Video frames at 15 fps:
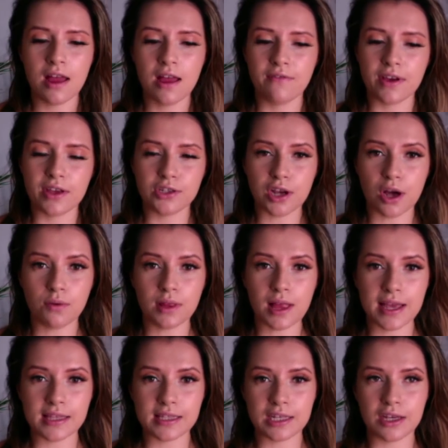They don't
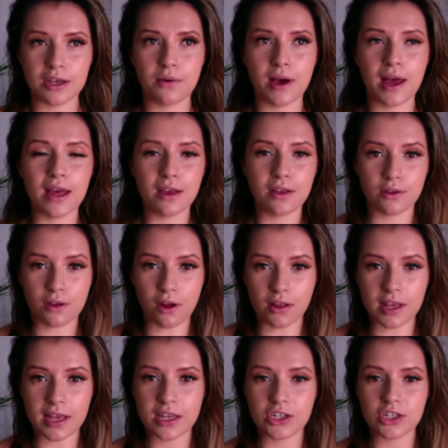like to
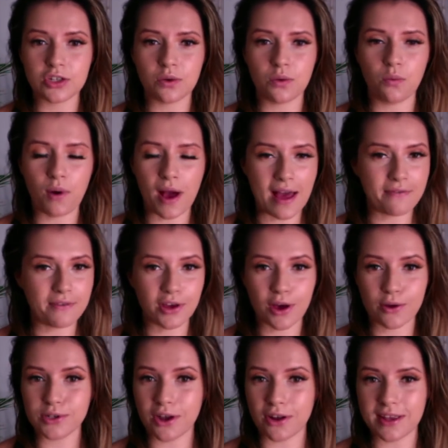acknowledge whatever
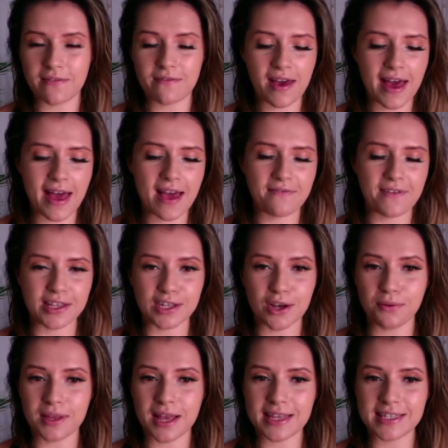goes on in there. They
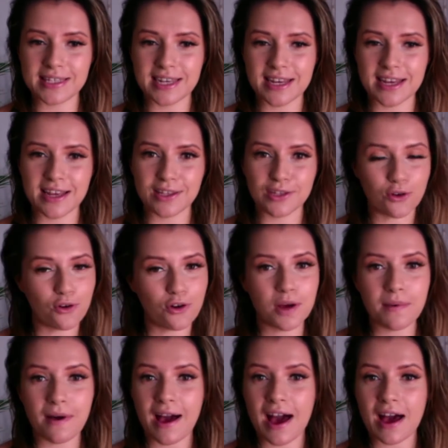don't like to talk
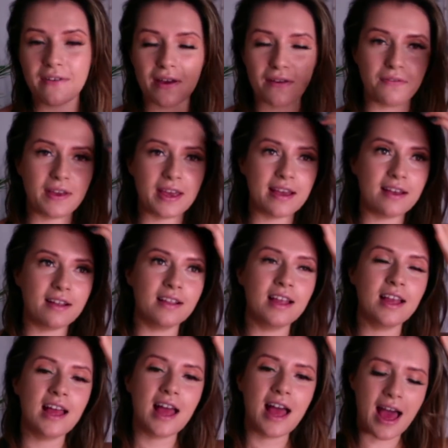about how they feel.
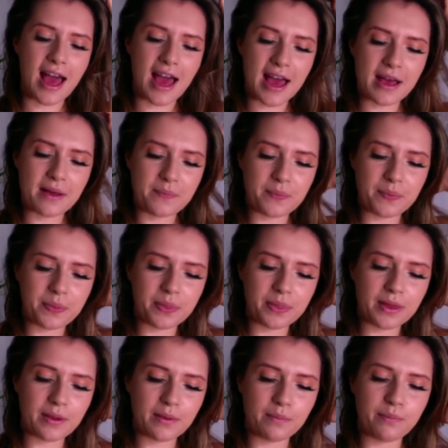
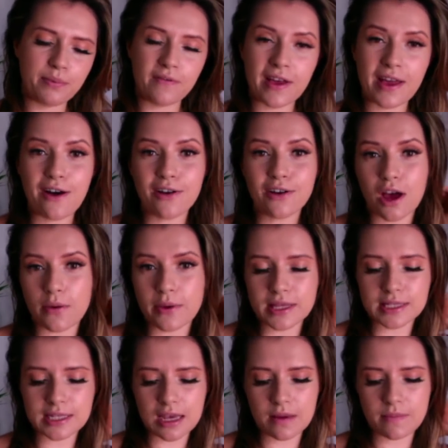But they are going
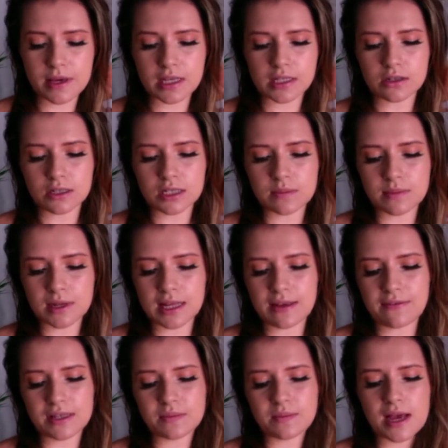to, because ultimately
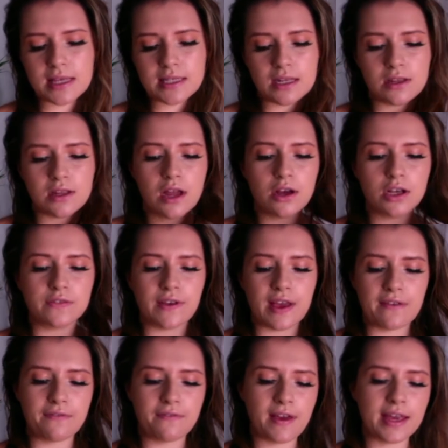this person knows that
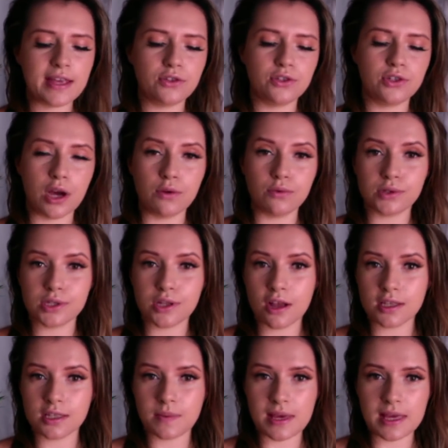if they don't
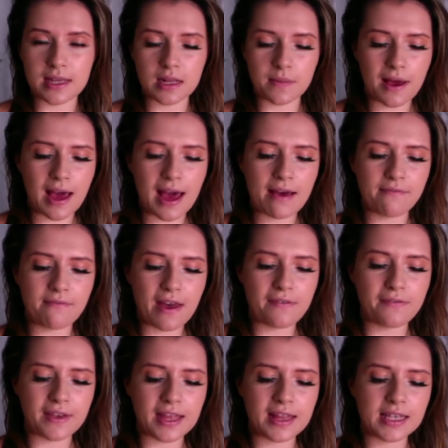start speaking about their
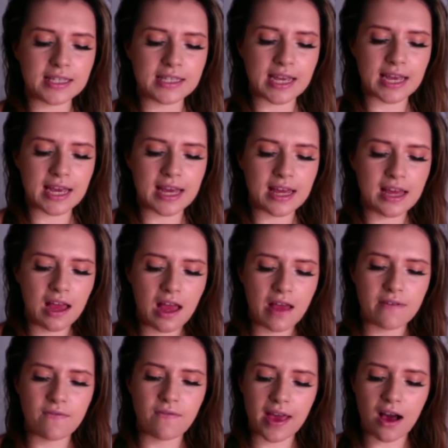feelings here,
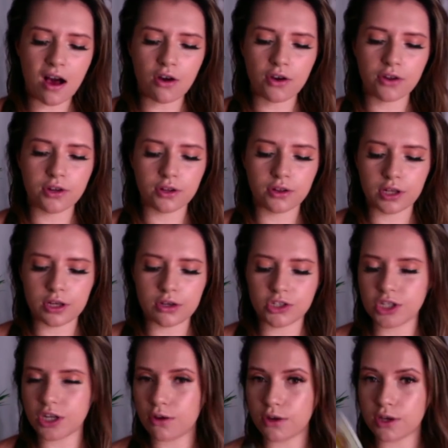then they are going to lose
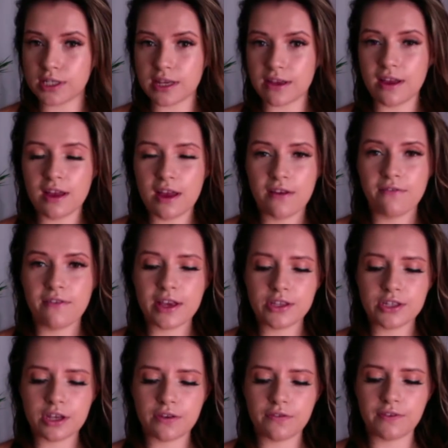you, because they
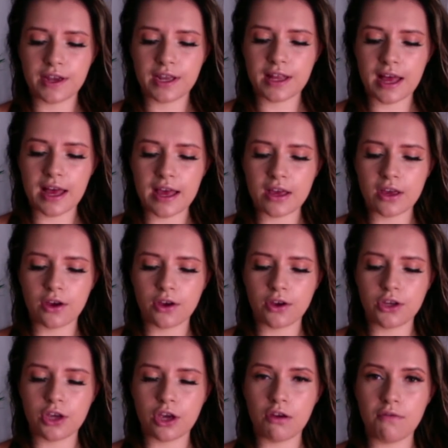do feel like
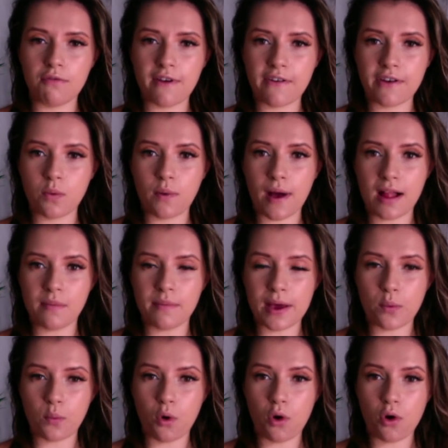you very well may
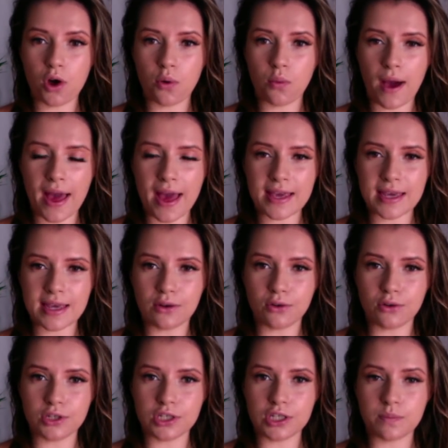walk away in
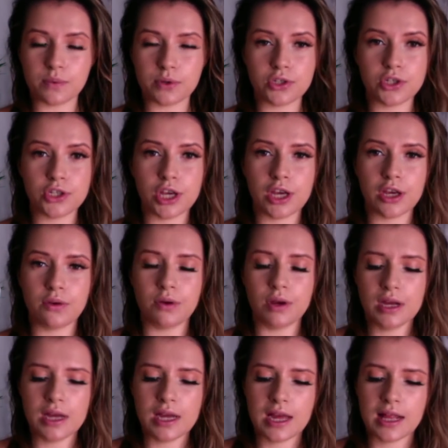order to pursue
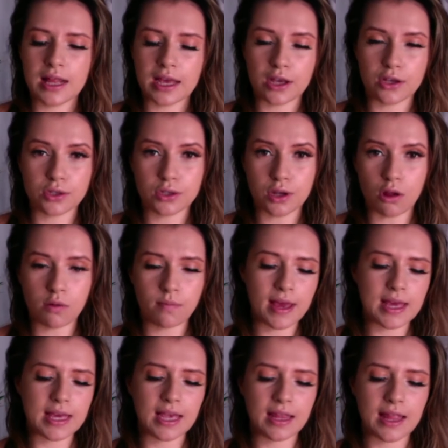like a
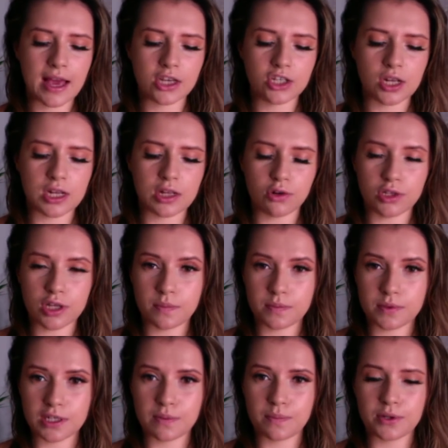soulmate connection, in order
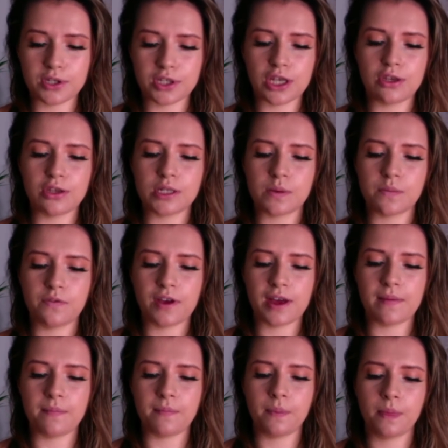to pursue
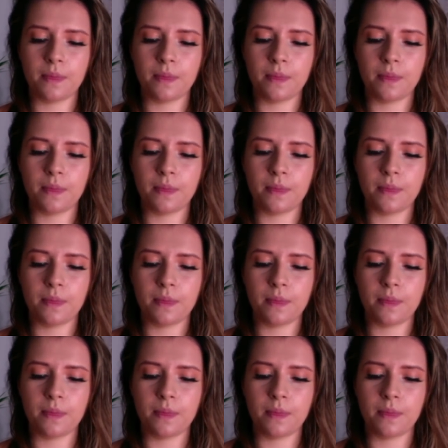something